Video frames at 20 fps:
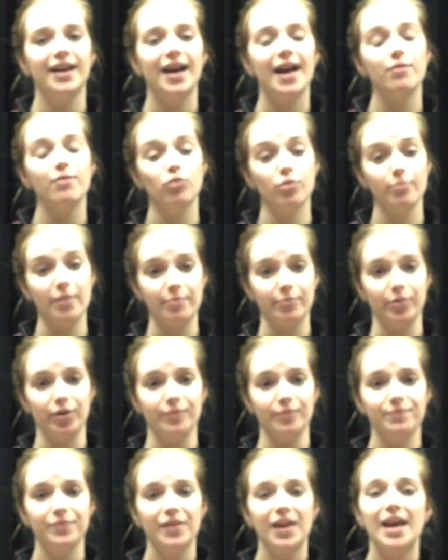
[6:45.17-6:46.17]
and remember,
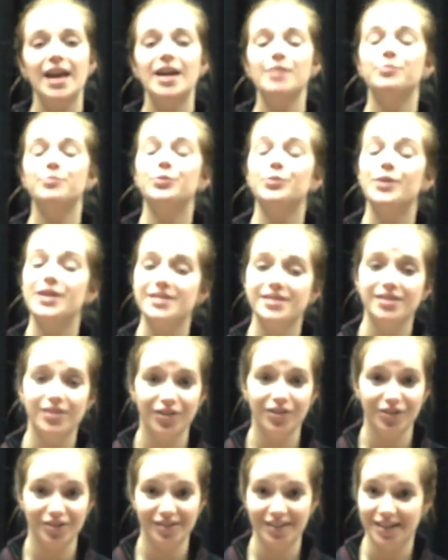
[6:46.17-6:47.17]
embrace the
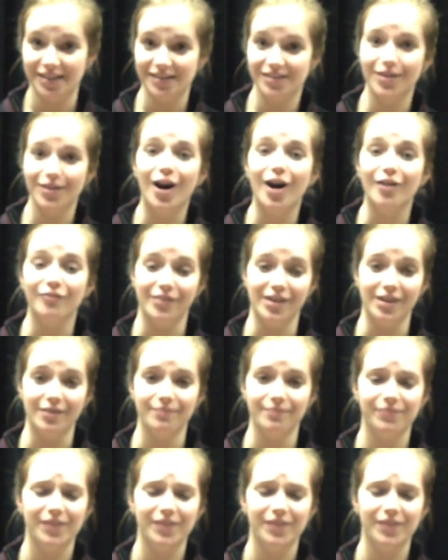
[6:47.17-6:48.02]
good that is coffee.